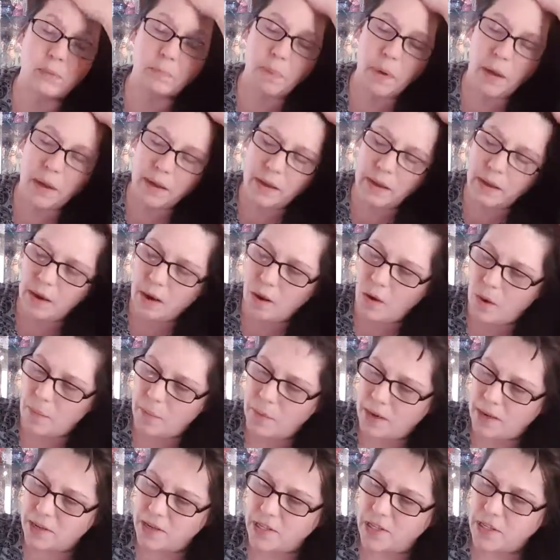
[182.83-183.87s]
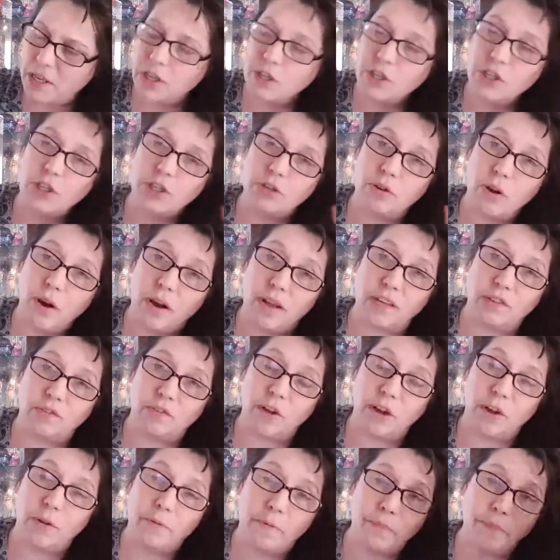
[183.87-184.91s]
But, it's still
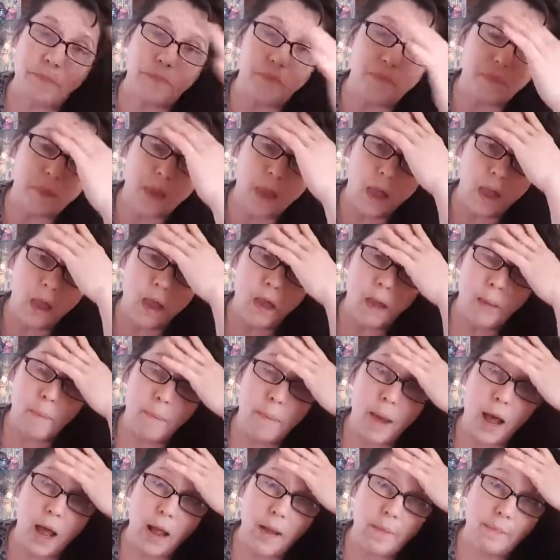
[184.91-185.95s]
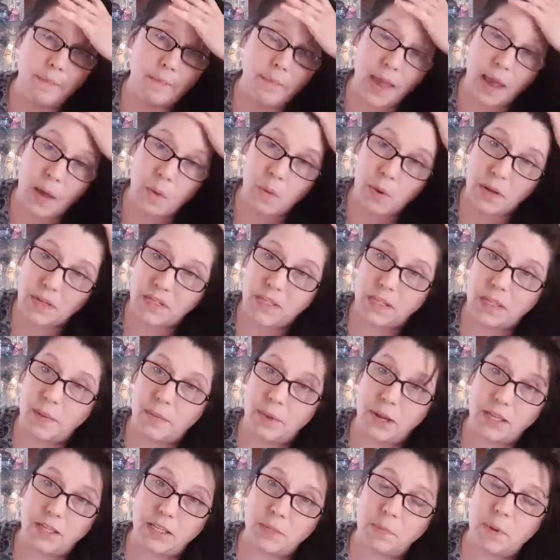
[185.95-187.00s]
stressful. But that wasn't the
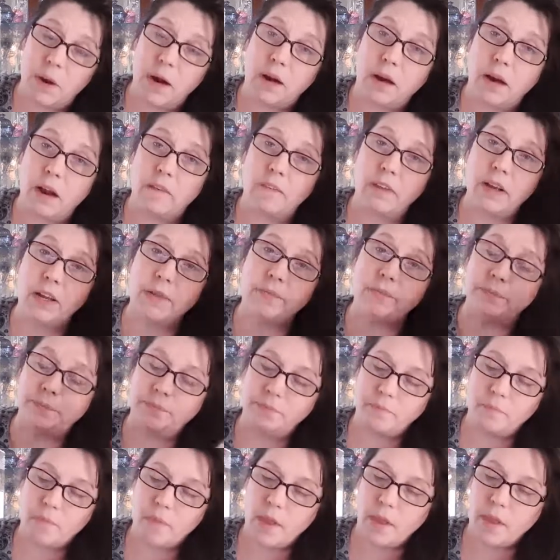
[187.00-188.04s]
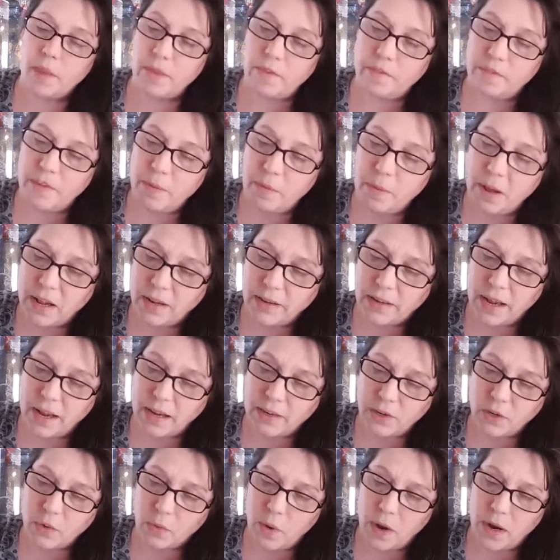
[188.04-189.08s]
best part of it. The female
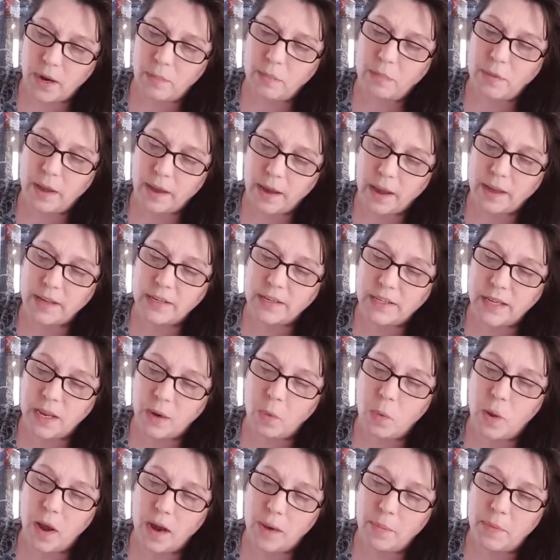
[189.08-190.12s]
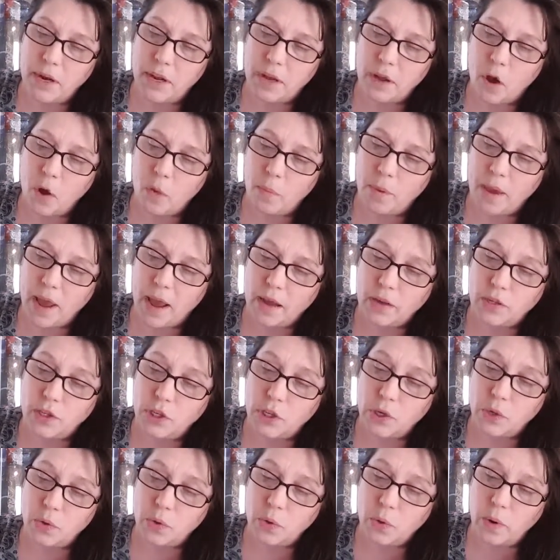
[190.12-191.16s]
doctor, like I said, wanted me to go back
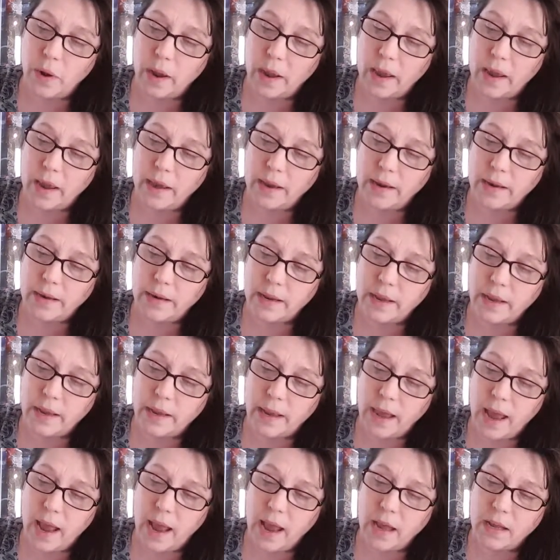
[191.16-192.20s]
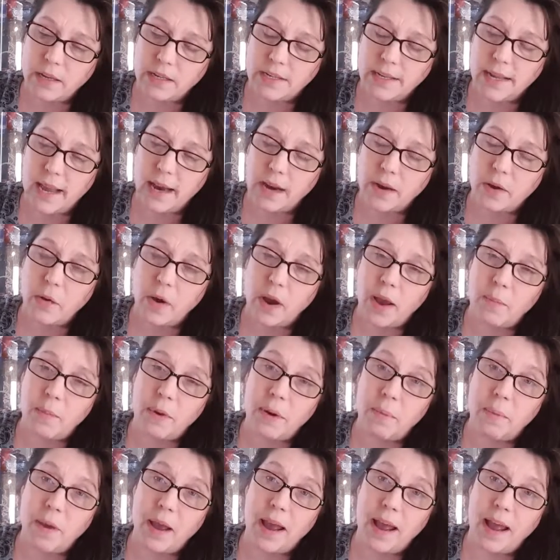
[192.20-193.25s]
to and get a sonogram
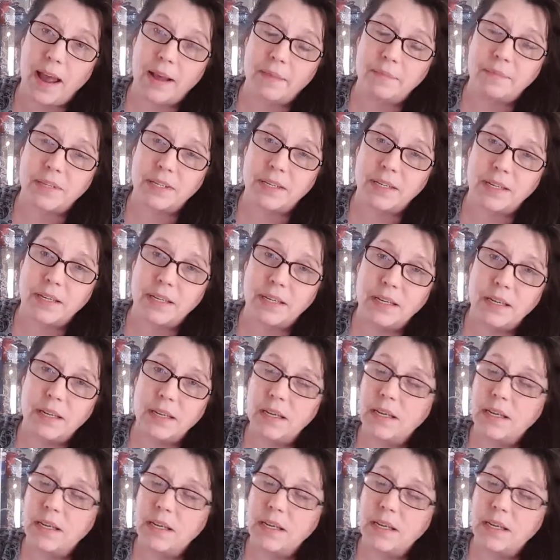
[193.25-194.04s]
and a biopsy.